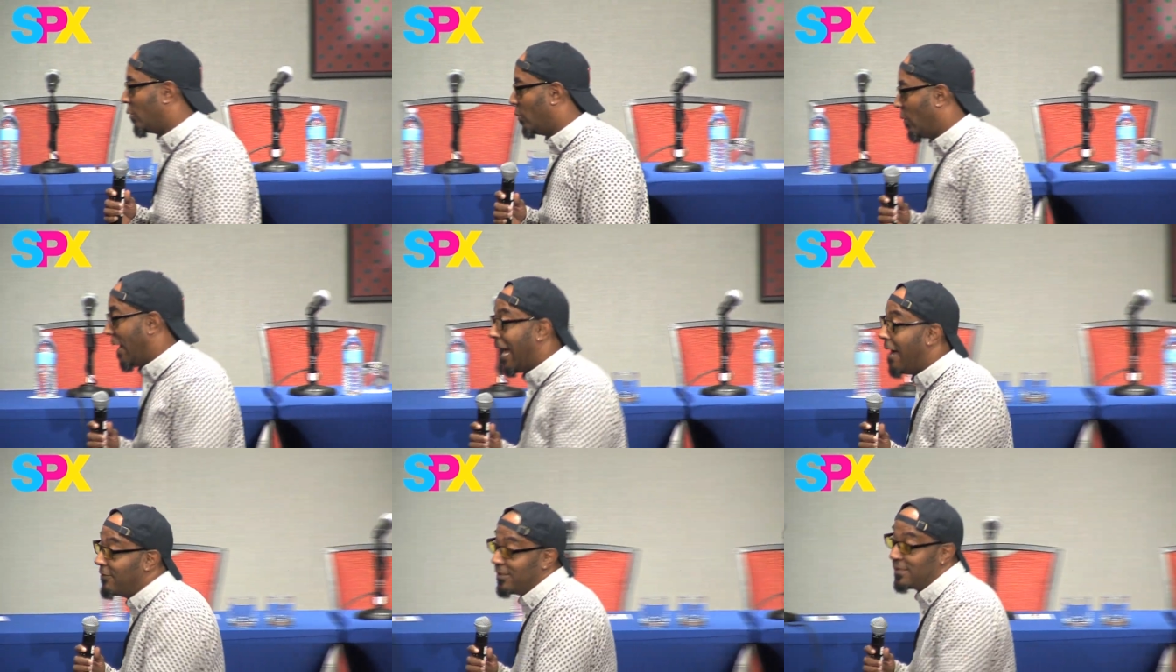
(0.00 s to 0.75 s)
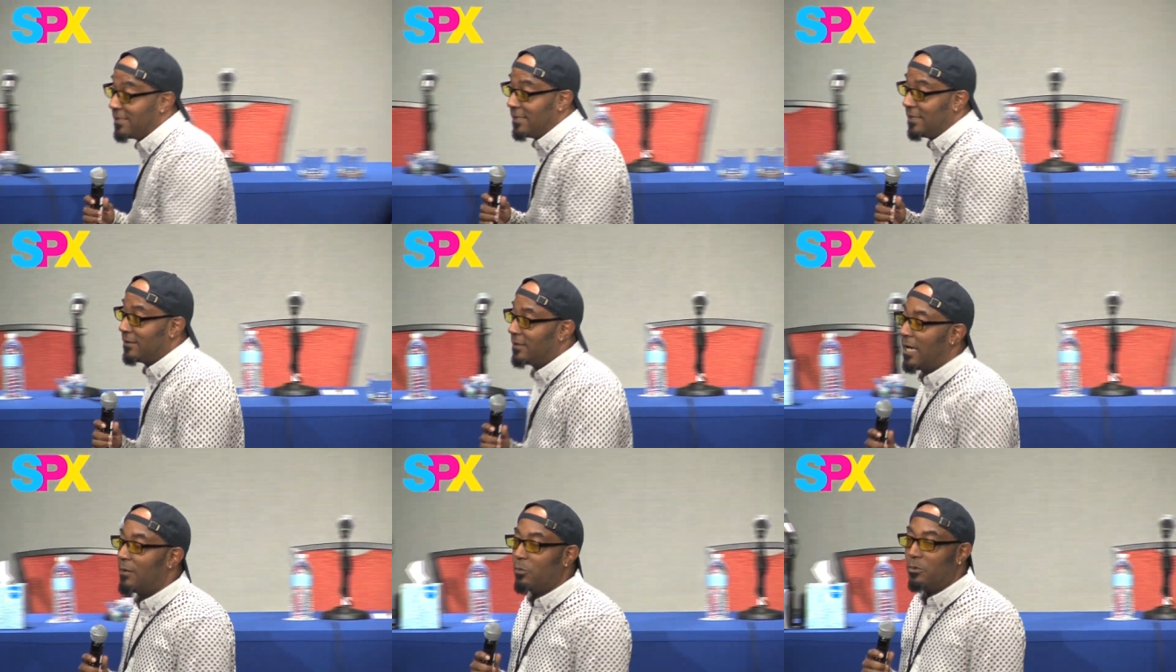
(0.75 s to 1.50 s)
who haven't seen it,
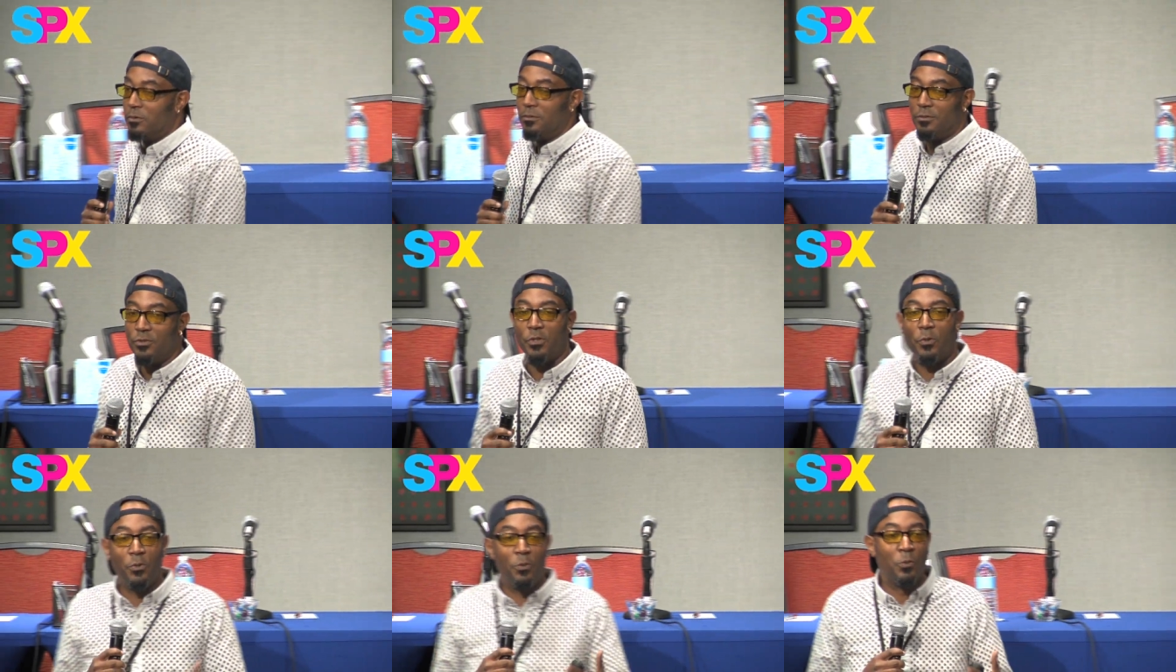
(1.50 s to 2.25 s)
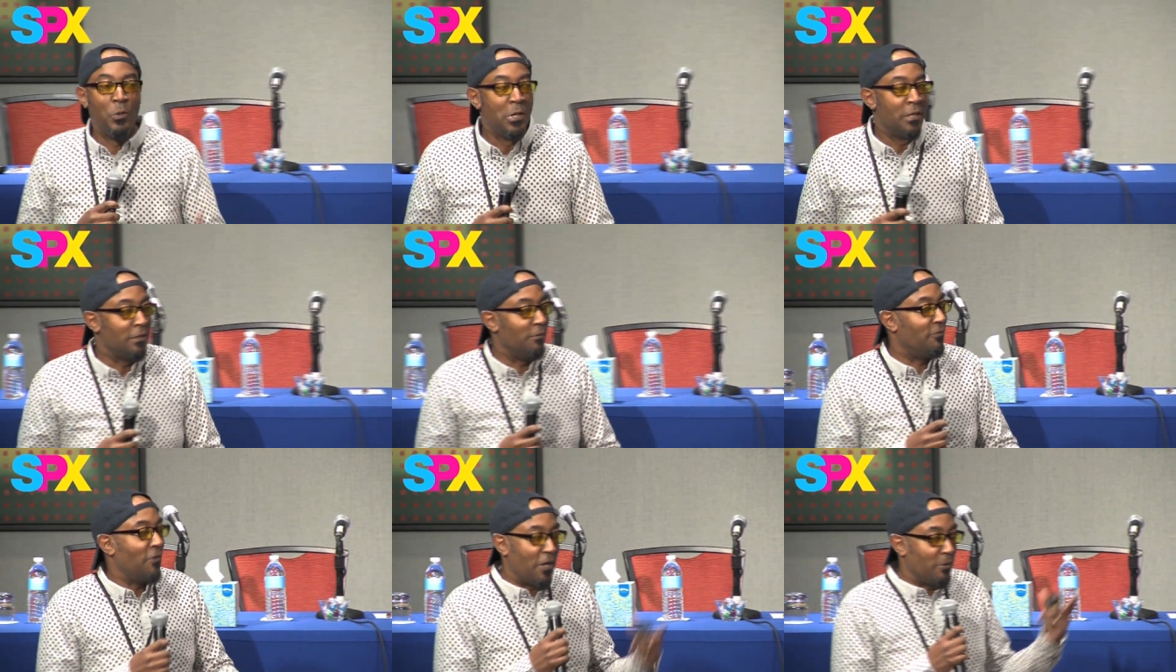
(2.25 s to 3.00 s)
I will show you the
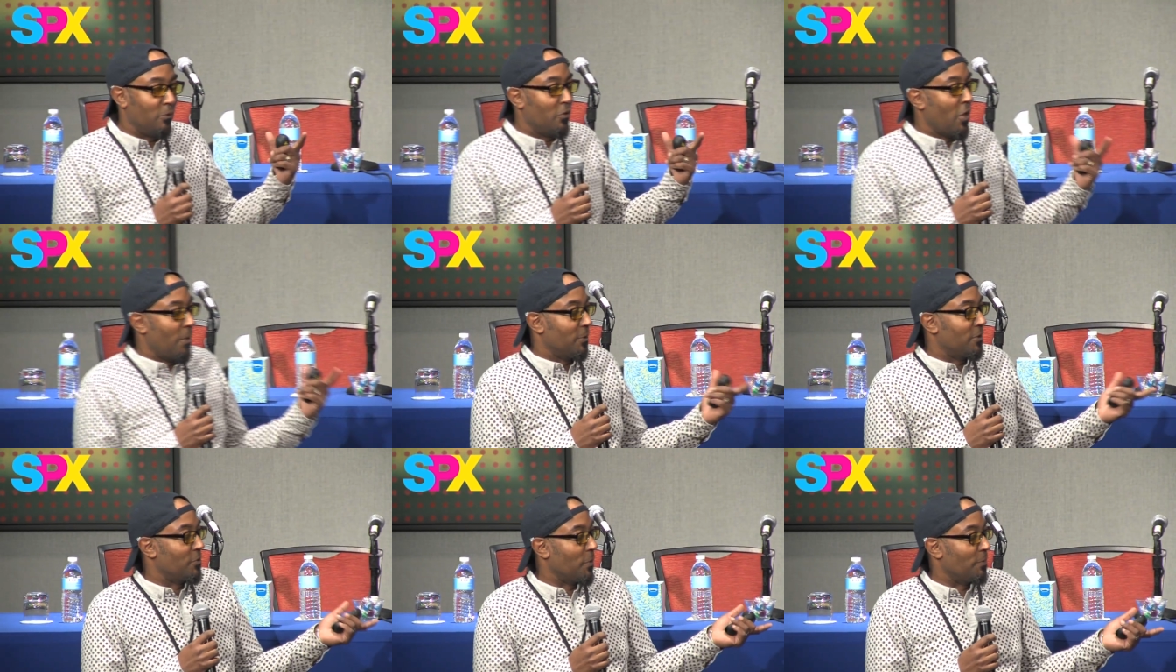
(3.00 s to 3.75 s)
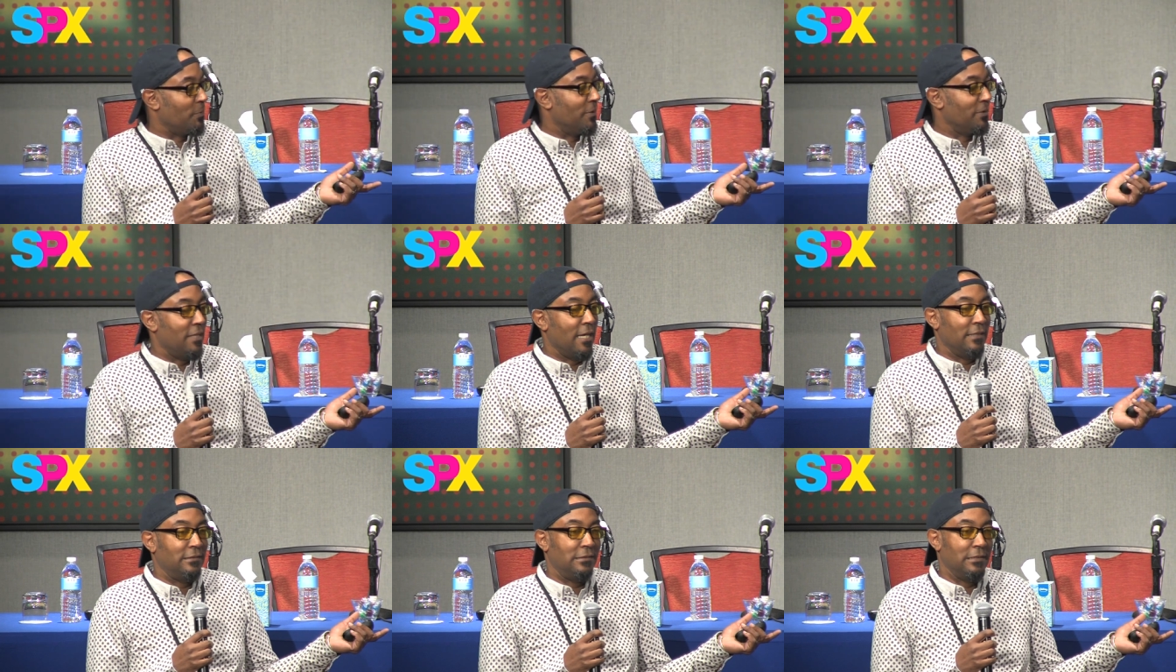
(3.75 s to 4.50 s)
final comic strip that